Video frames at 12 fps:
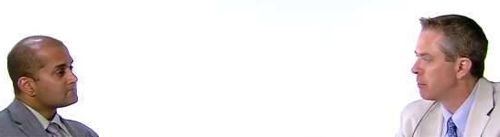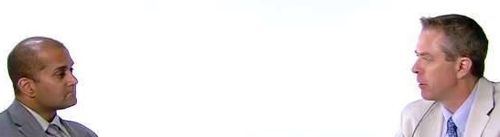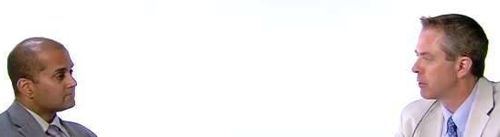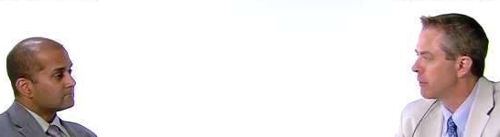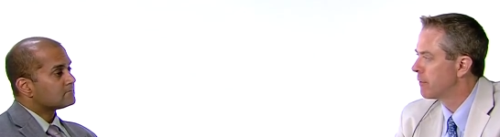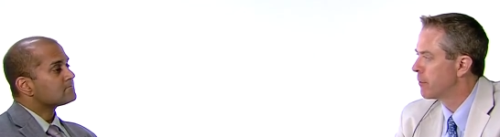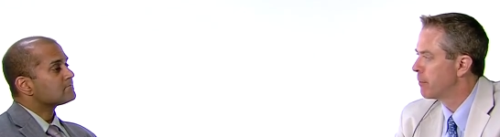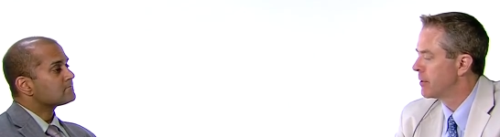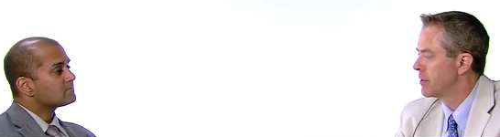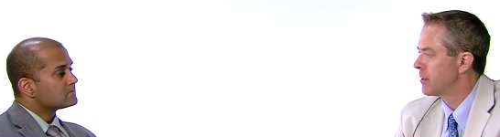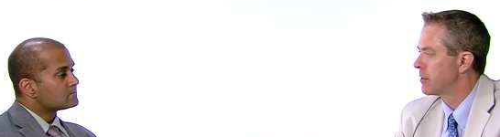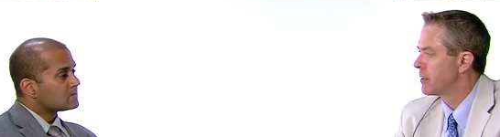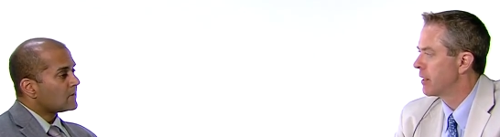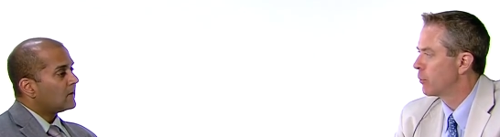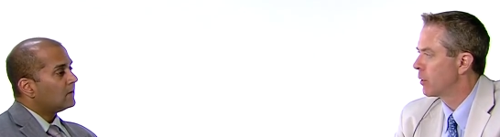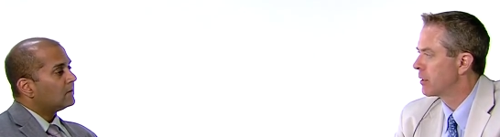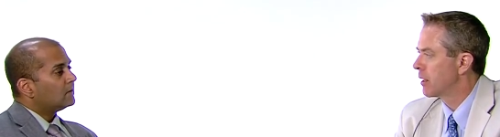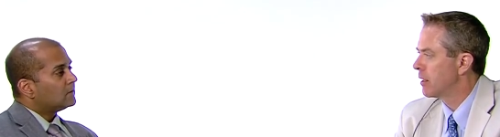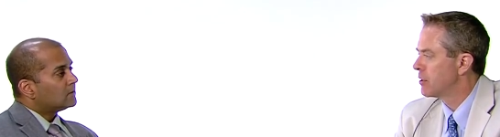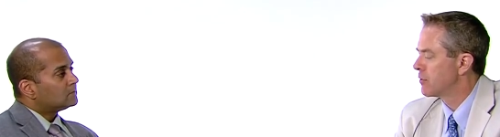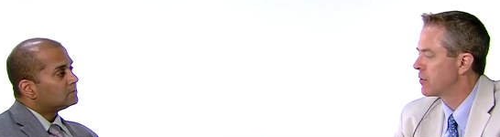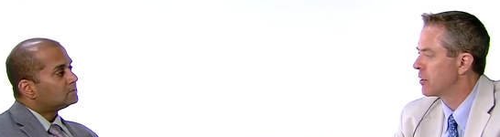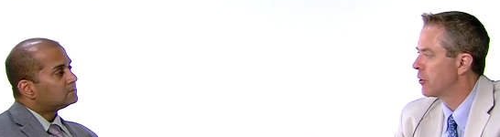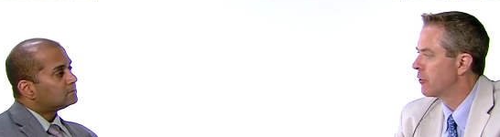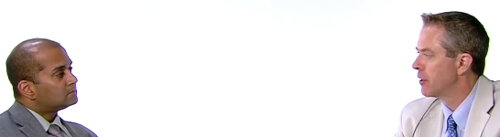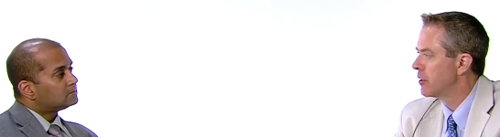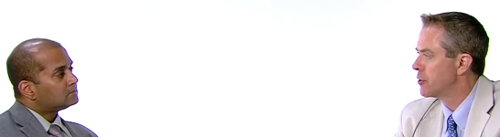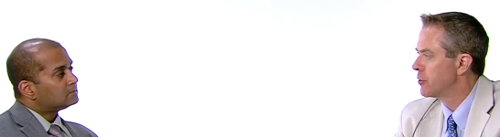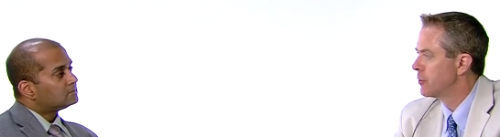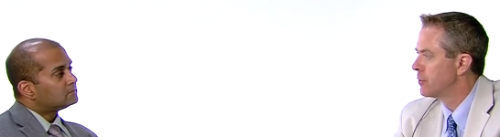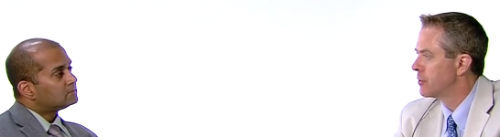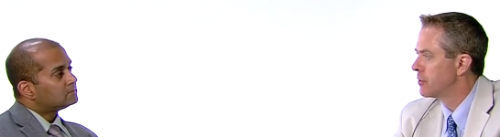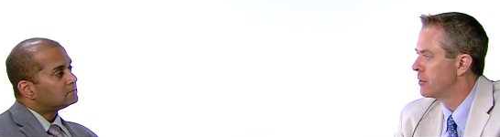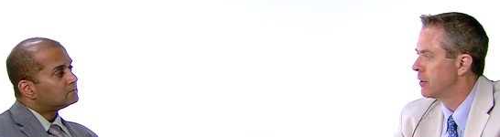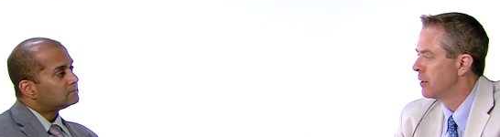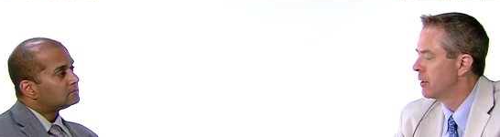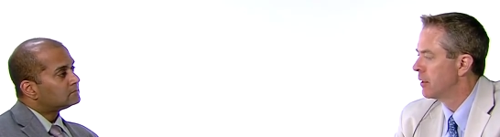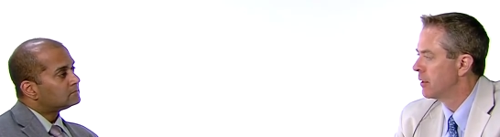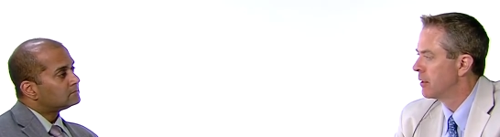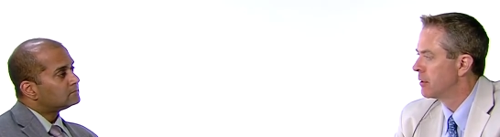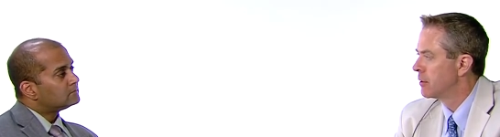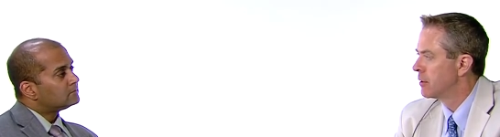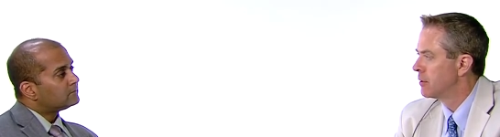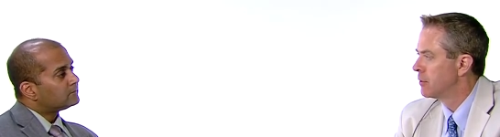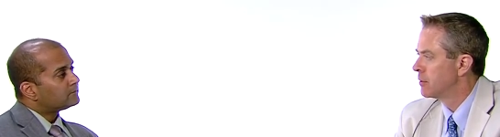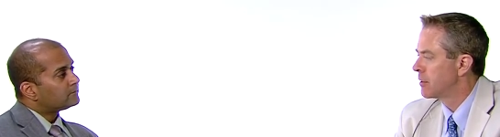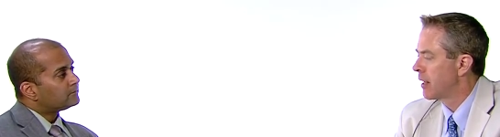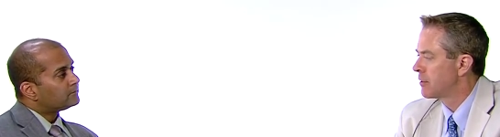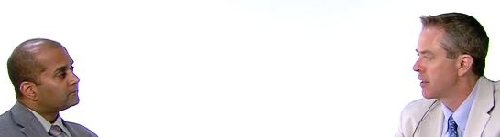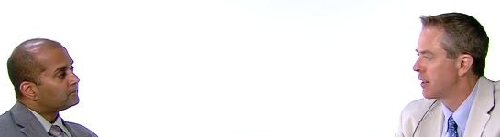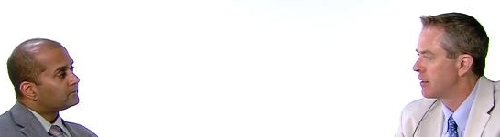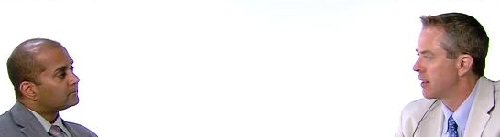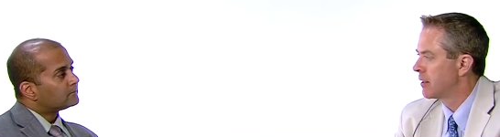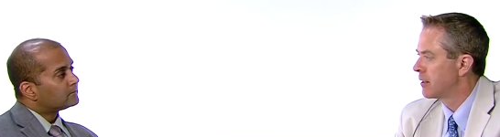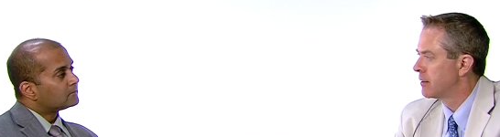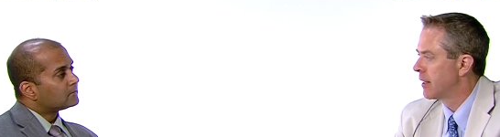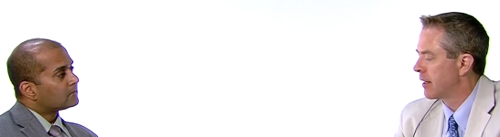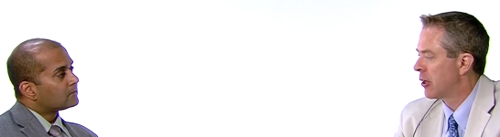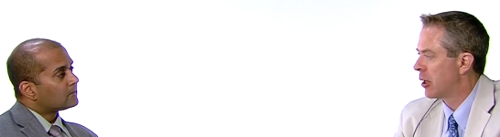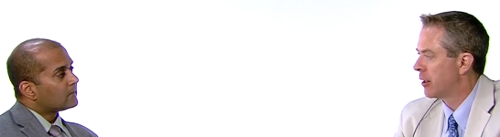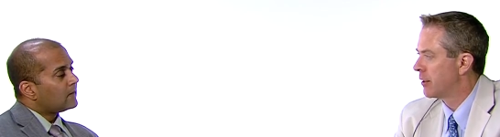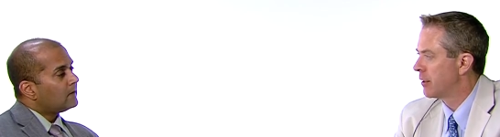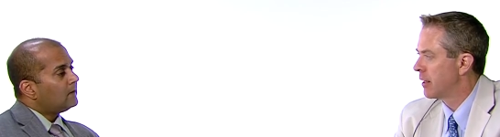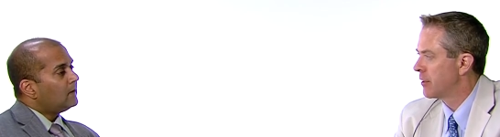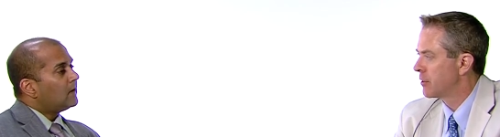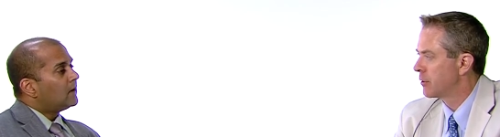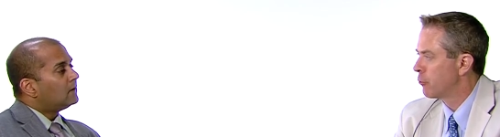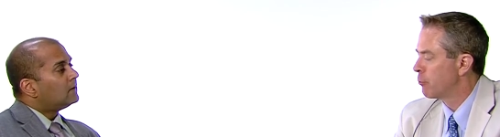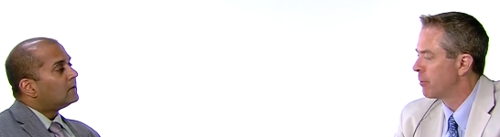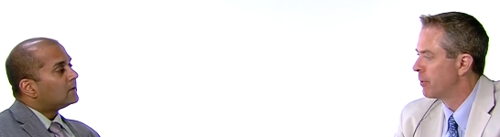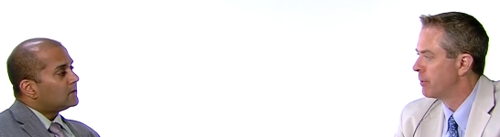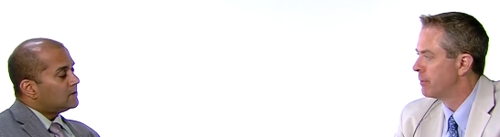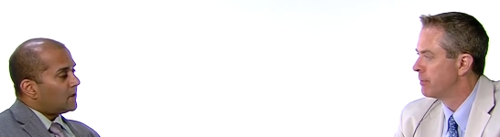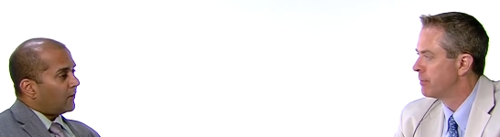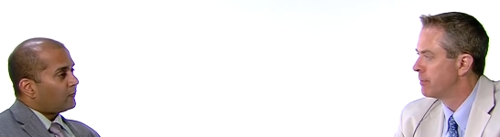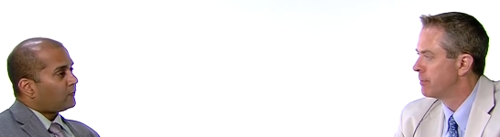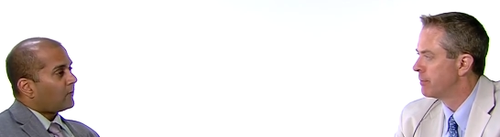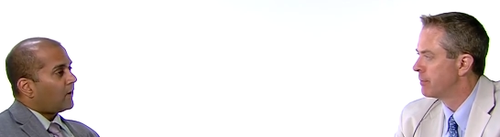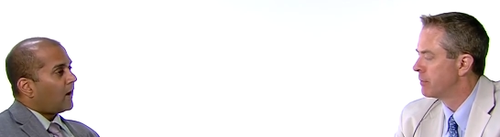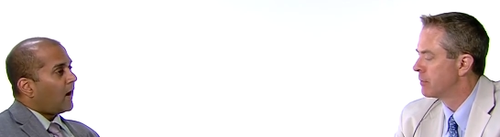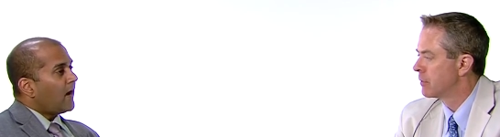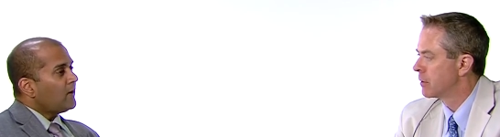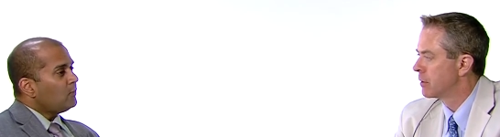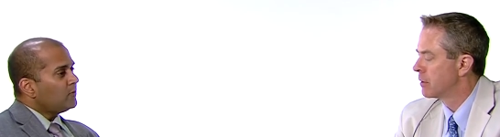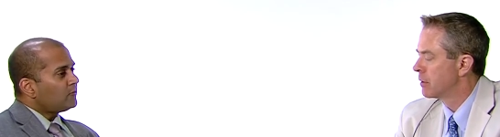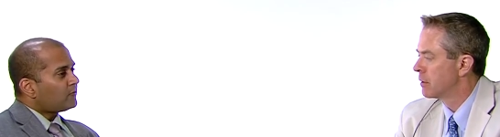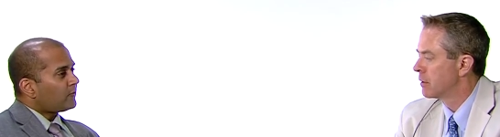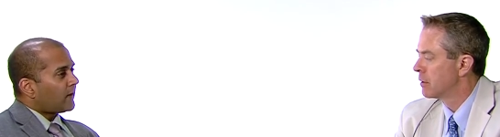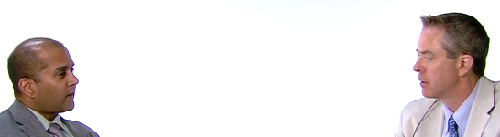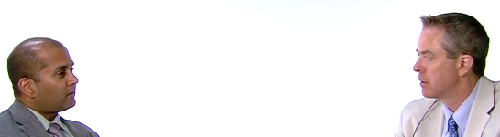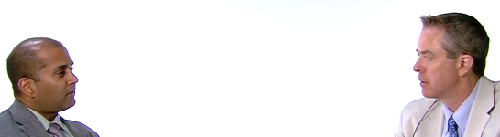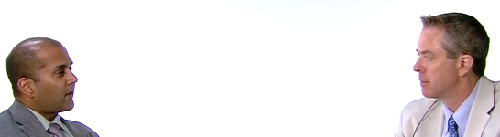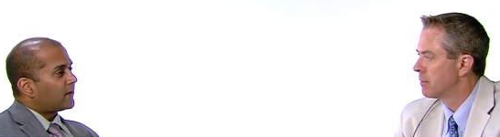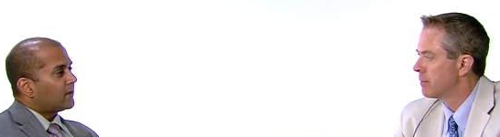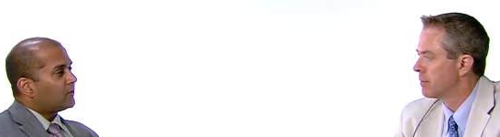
Speaker 1: the bulk of their business? And what kinds of security issues does ASEAN tend to take on as a group?
Speaker 2: Yes. I would say that